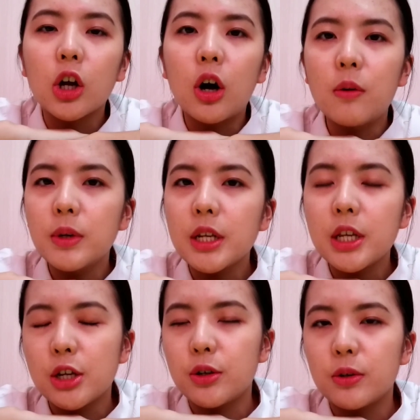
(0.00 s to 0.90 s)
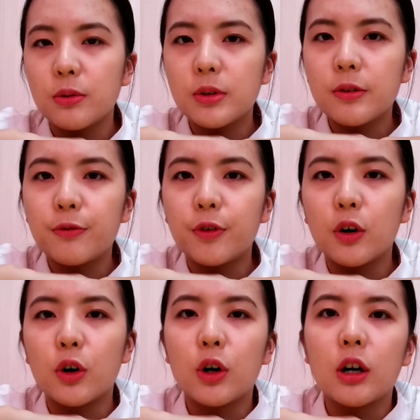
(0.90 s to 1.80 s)
Common issues
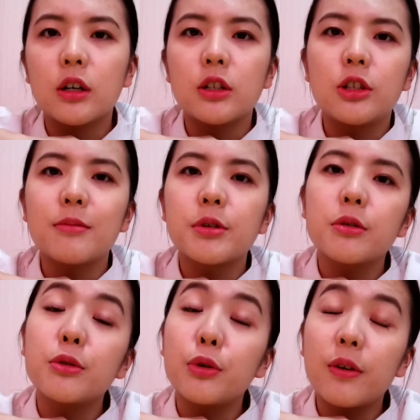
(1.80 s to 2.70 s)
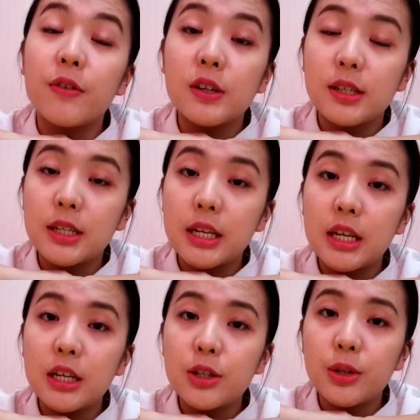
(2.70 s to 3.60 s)
for a JCU
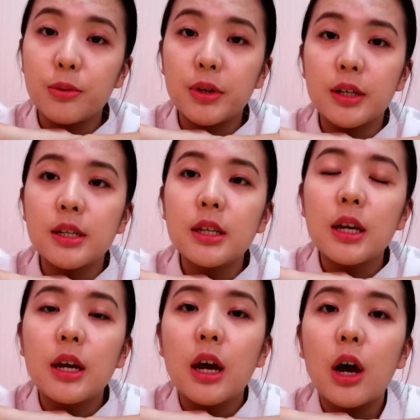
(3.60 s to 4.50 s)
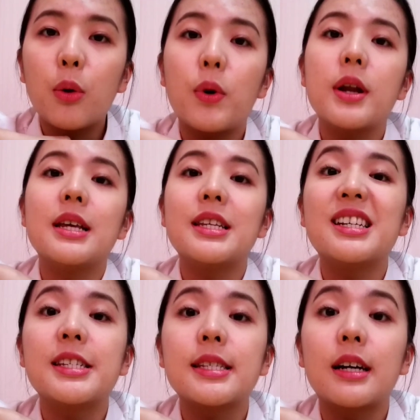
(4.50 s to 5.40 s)
University student when they
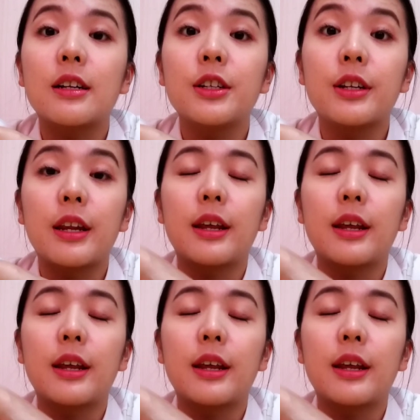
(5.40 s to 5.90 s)
just start